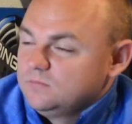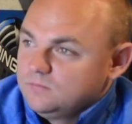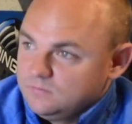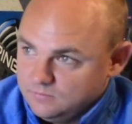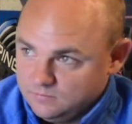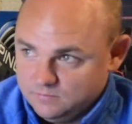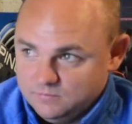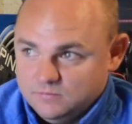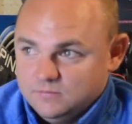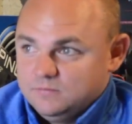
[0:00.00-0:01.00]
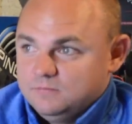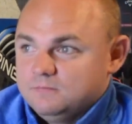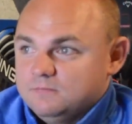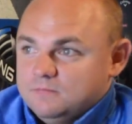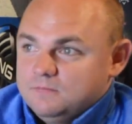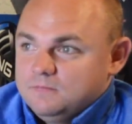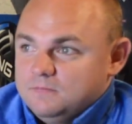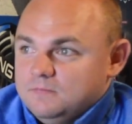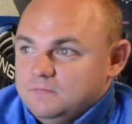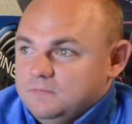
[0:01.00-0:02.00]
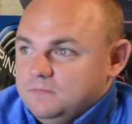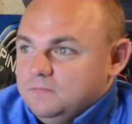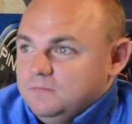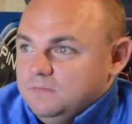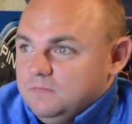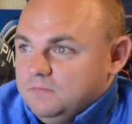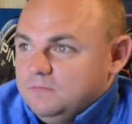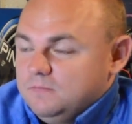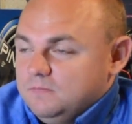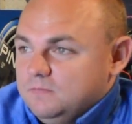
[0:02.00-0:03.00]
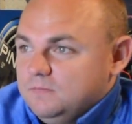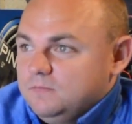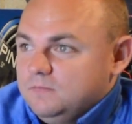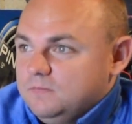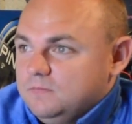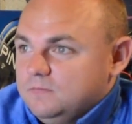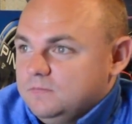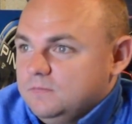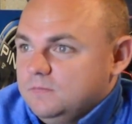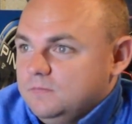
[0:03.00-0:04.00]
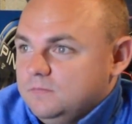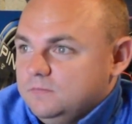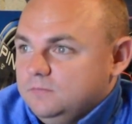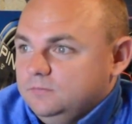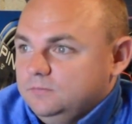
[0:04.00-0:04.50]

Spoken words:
(silent)